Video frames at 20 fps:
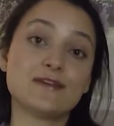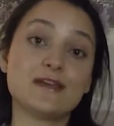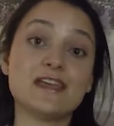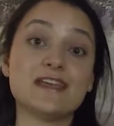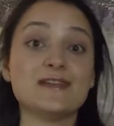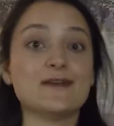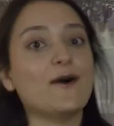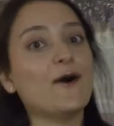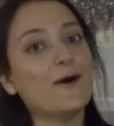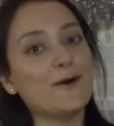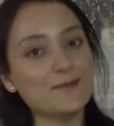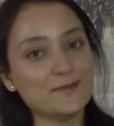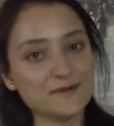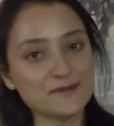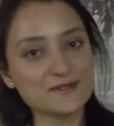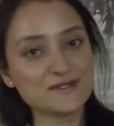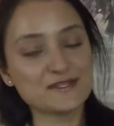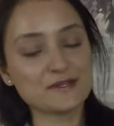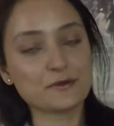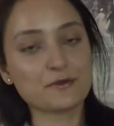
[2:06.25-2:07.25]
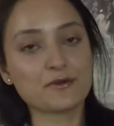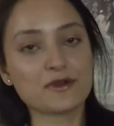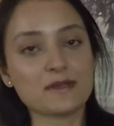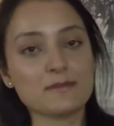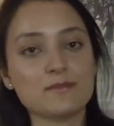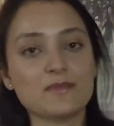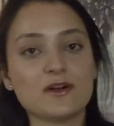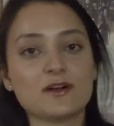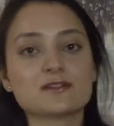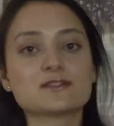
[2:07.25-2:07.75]
a almost 0
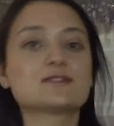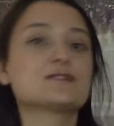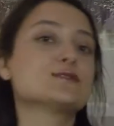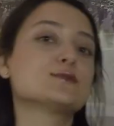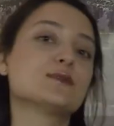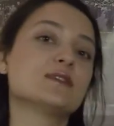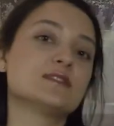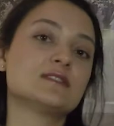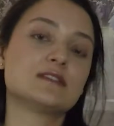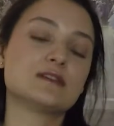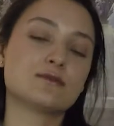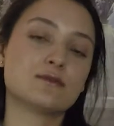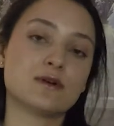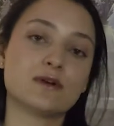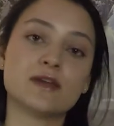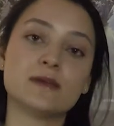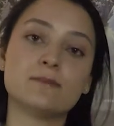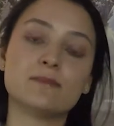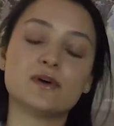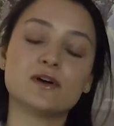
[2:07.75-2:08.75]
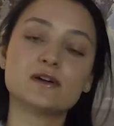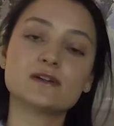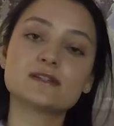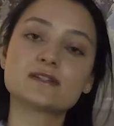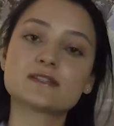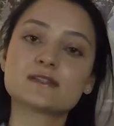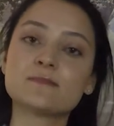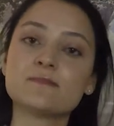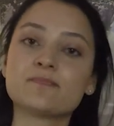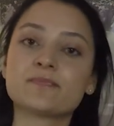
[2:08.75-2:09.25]
inbox to a 0 inbox.